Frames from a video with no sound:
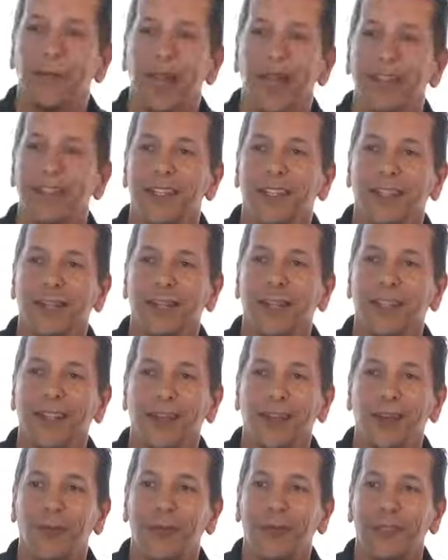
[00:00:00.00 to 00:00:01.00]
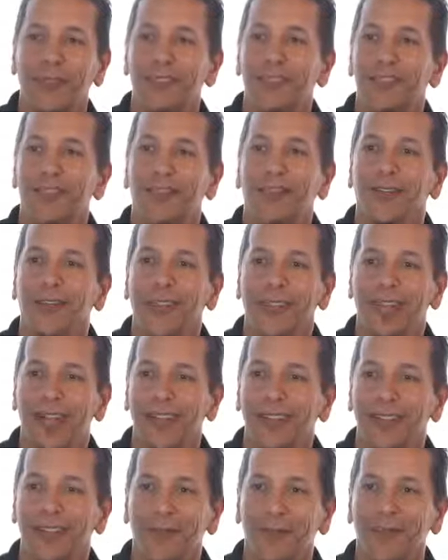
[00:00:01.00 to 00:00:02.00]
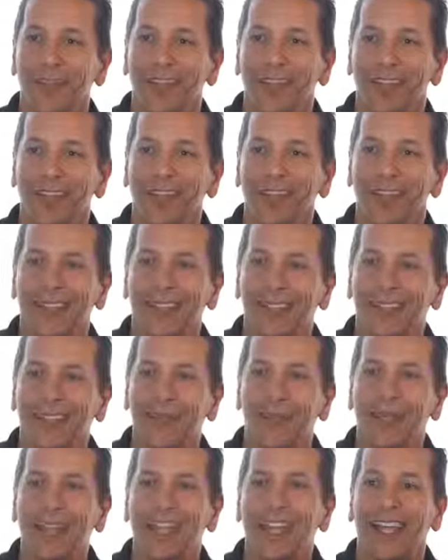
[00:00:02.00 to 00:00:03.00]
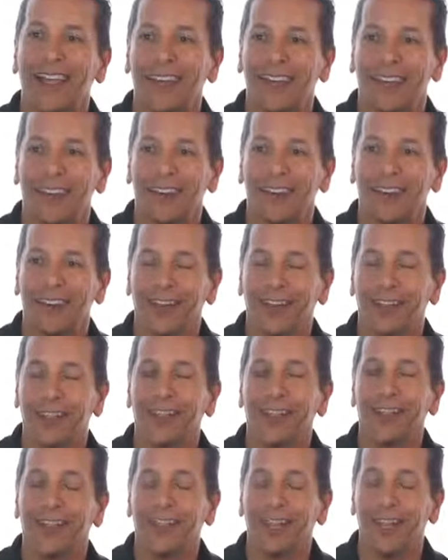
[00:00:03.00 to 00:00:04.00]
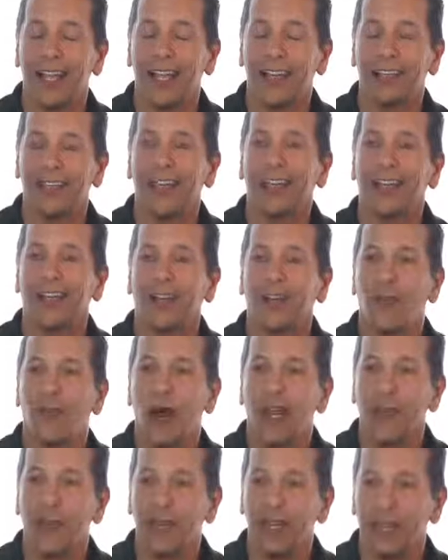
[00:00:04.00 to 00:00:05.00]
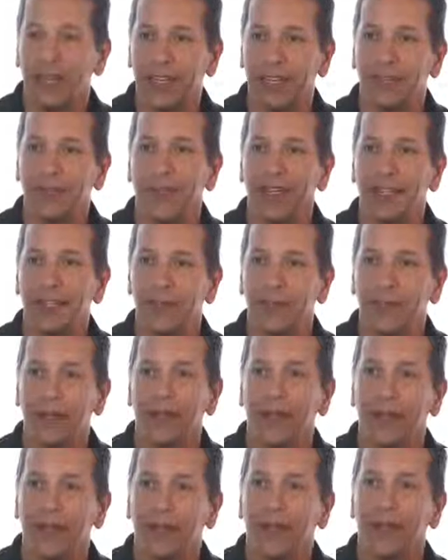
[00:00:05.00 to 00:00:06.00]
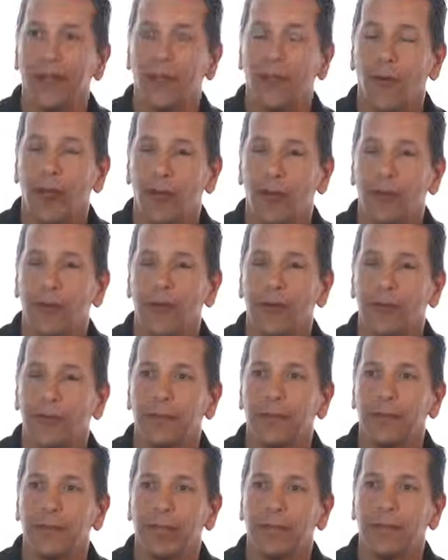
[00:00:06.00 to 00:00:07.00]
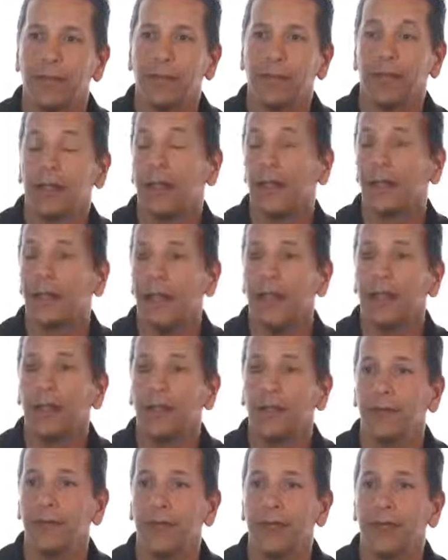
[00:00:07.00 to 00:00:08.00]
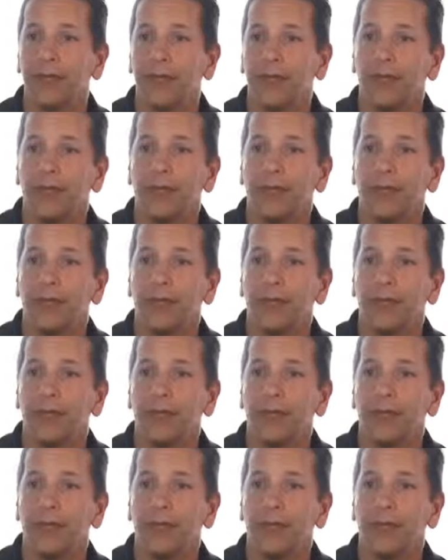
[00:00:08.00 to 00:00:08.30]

Managing a fleet globally is certainly not something that can be taken lighthearted. It's going to take quite a bit of an investment, quite a bit of, effectively,